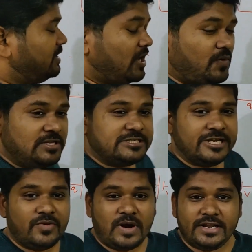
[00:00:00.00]
Now we'll
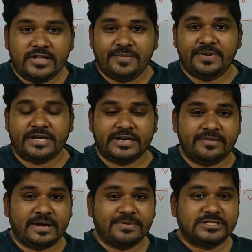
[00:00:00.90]
see what is the effective
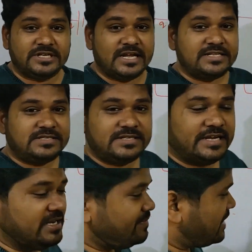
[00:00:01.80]
capacitance
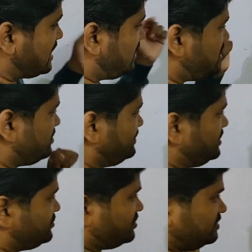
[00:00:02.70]
in parallel
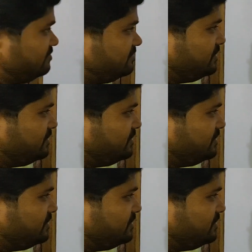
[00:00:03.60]
combination.